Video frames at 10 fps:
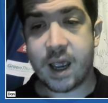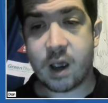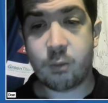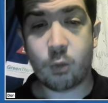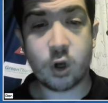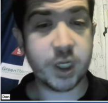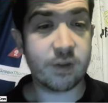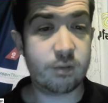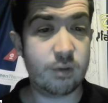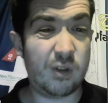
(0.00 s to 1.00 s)
And what
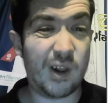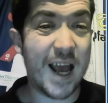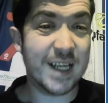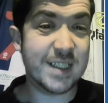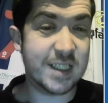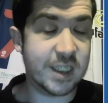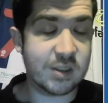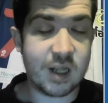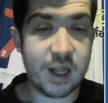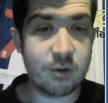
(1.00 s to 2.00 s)
you'd like to
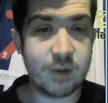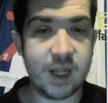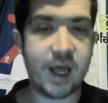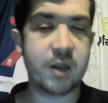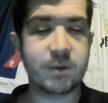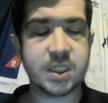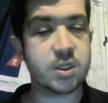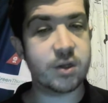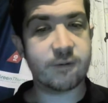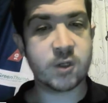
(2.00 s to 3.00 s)
see us line up, really. I know
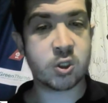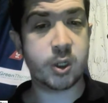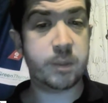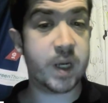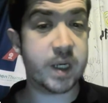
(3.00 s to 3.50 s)
it's two different stories.